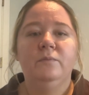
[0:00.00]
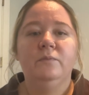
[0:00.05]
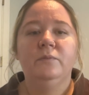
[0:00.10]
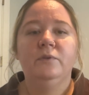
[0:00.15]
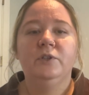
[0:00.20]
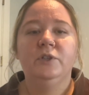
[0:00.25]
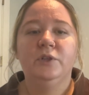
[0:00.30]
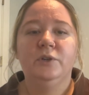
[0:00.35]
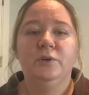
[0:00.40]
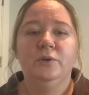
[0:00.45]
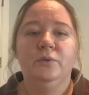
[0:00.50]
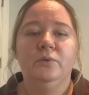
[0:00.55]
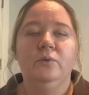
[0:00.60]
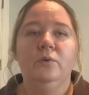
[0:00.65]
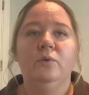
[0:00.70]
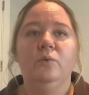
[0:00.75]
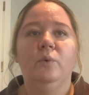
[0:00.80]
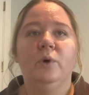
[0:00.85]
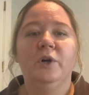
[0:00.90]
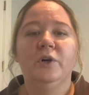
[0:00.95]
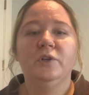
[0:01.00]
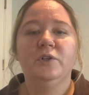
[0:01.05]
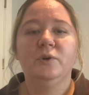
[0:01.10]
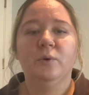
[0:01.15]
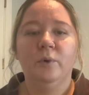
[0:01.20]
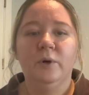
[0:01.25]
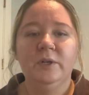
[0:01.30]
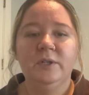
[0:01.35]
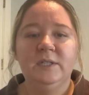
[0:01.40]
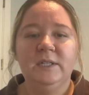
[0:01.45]
to work
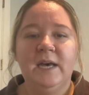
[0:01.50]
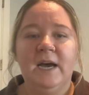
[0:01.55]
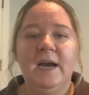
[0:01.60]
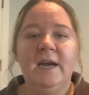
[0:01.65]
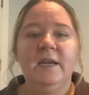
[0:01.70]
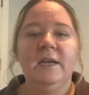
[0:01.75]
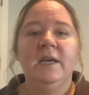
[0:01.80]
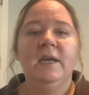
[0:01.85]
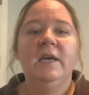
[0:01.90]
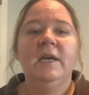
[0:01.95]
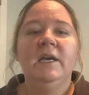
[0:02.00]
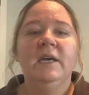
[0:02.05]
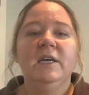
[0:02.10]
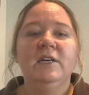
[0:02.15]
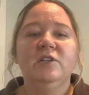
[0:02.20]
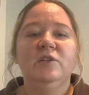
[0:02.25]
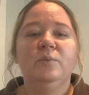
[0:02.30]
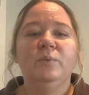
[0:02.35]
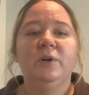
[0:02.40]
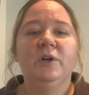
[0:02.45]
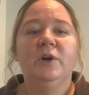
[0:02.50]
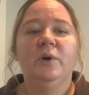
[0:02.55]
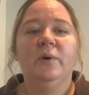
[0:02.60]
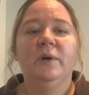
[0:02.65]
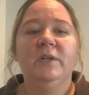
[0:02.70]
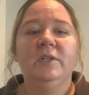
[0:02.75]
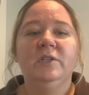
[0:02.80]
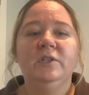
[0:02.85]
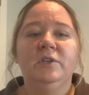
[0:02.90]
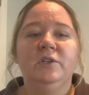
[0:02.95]
towards that is we're
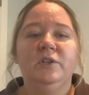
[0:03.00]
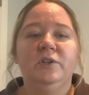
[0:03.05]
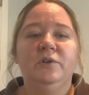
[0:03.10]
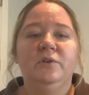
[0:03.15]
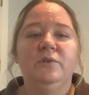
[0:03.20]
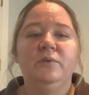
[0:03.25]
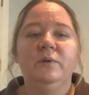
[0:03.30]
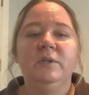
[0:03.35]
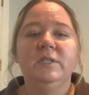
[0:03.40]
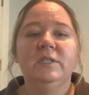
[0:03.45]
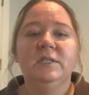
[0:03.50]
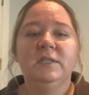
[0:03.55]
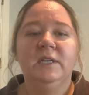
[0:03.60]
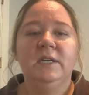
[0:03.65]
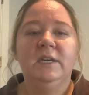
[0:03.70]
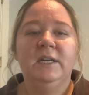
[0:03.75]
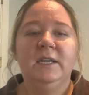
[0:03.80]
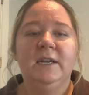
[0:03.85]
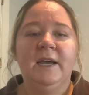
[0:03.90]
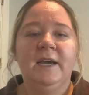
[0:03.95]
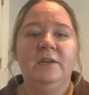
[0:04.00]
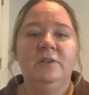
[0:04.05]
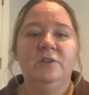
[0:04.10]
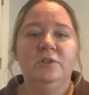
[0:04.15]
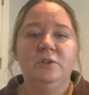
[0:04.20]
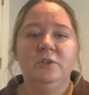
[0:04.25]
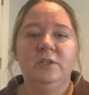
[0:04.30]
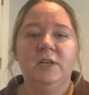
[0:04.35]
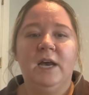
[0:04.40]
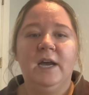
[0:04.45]
going to do seated
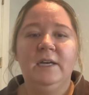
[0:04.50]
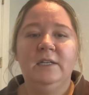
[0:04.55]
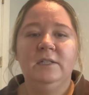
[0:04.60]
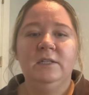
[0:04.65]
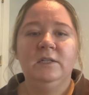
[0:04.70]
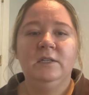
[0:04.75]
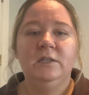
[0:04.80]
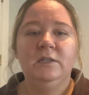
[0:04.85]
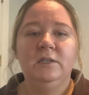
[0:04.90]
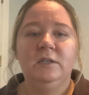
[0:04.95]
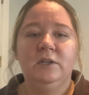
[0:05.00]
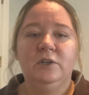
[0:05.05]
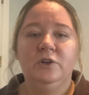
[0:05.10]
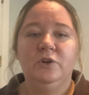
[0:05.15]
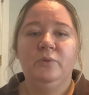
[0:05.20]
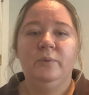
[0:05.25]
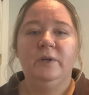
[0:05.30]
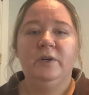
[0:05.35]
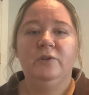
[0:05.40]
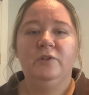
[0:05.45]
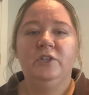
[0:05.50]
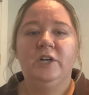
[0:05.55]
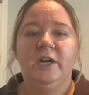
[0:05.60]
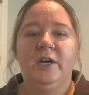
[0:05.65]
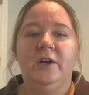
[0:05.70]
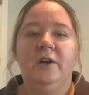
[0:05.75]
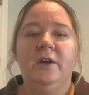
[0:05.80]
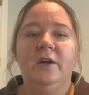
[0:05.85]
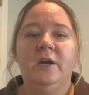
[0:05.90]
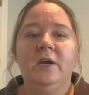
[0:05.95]
exercises in your
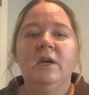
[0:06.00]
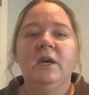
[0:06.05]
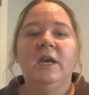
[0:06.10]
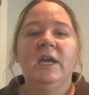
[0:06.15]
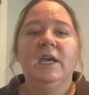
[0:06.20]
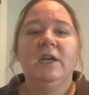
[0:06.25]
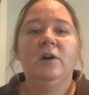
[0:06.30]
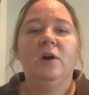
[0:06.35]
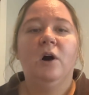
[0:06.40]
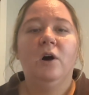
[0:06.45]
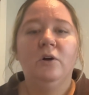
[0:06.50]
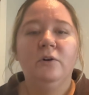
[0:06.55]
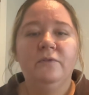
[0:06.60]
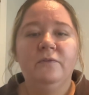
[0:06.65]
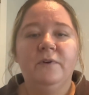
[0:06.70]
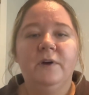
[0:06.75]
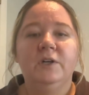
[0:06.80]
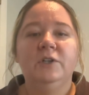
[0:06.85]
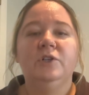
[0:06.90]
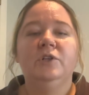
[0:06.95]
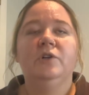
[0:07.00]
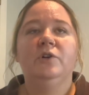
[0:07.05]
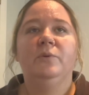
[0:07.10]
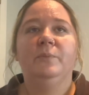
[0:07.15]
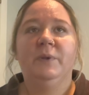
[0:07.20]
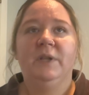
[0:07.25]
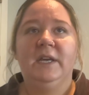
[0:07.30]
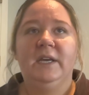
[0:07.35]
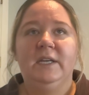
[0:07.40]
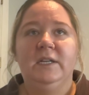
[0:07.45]
wheelchair in all functional
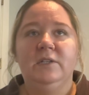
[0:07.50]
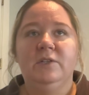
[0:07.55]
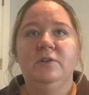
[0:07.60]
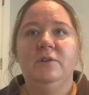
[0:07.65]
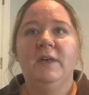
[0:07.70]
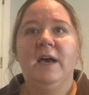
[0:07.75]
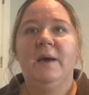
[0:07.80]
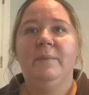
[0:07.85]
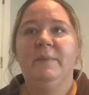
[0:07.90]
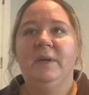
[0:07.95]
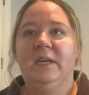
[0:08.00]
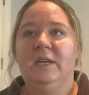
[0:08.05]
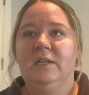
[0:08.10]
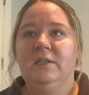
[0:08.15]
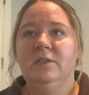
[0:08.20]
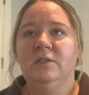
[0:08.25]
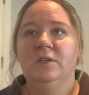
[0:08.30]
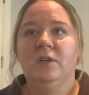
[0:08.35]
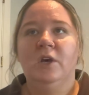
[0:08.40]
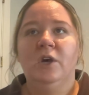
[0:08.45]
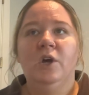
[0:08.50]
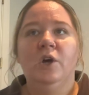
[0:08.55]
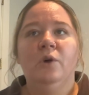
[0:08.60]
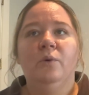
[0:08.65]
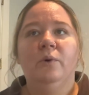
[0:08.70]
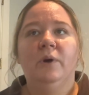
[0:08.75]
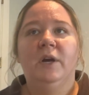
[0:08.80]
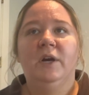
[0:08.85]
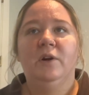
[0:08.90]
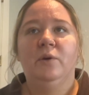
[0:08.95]
planes. So that means
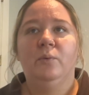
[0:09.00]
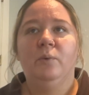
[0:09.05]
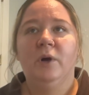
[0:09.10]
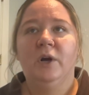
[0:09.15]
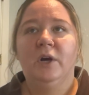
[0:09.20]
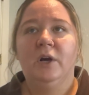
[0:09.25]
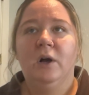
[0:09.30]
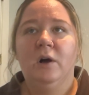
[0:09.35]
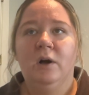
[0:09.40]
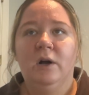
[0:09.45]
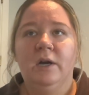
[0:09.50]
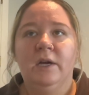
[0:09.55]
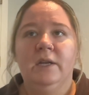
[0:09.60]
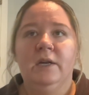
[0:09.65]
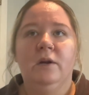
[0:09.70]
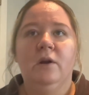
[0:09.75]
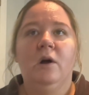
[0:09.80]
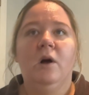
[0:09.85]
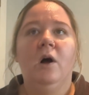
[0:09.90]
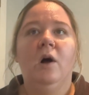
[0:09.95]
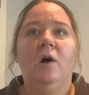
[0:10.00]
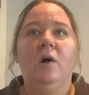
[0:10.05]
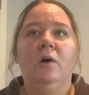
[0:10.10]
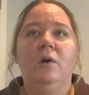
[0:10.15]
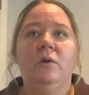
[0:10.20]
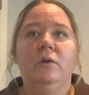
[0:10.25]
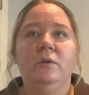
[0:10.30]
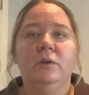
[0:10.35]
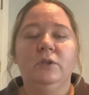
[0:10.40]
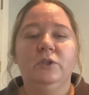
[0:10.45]
we're going to work on
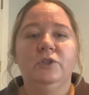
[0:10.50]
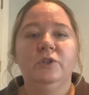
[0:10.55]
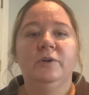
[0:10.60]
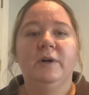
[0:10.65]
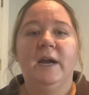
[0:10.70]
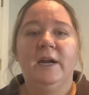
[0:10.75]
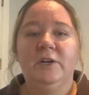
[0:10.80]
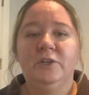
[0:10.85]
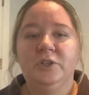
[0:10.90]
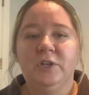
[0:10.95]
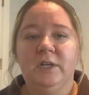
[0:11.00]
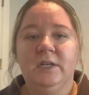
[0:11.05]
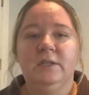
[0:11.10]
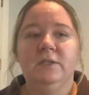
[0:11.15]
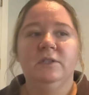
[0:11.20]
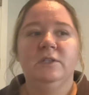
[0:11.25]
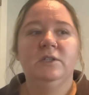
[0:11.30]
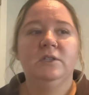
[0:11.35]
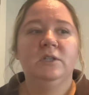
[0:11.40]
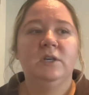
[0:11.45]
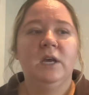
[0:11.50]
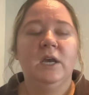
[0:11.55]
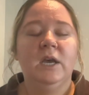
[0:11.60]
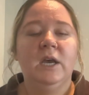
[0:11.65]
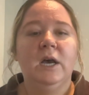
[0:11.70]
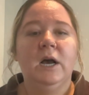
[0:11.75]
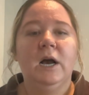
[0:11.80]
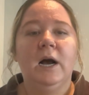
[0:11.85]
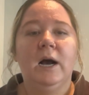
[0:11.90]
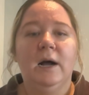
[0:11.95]
all directions
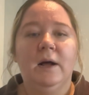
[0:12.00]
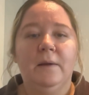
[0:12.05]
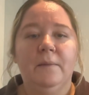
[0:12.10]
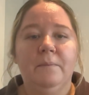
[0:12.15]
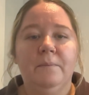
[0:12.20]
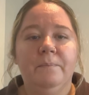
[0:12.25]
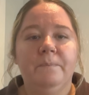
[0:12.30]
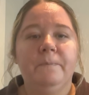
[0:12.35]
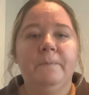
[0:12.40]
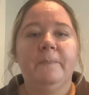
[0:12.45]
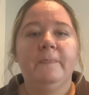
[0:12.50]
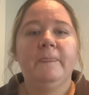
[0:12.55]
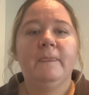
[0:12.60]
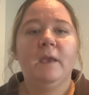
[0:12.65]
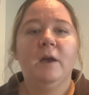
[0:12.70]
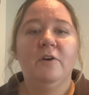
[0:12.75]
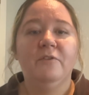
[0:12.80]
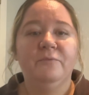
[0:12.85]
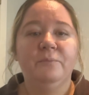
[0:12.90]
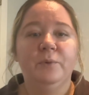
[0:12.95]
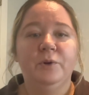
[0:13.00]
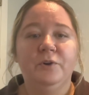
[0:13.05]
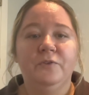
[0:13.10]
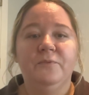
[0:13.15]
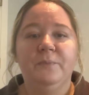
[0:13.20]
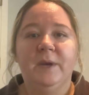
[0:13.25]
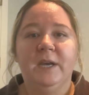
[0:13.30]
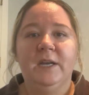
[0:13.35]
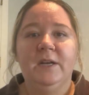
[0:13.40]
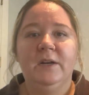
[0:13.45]
of
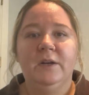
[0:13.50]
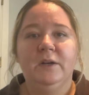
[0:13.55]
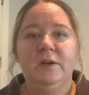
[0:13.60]
movement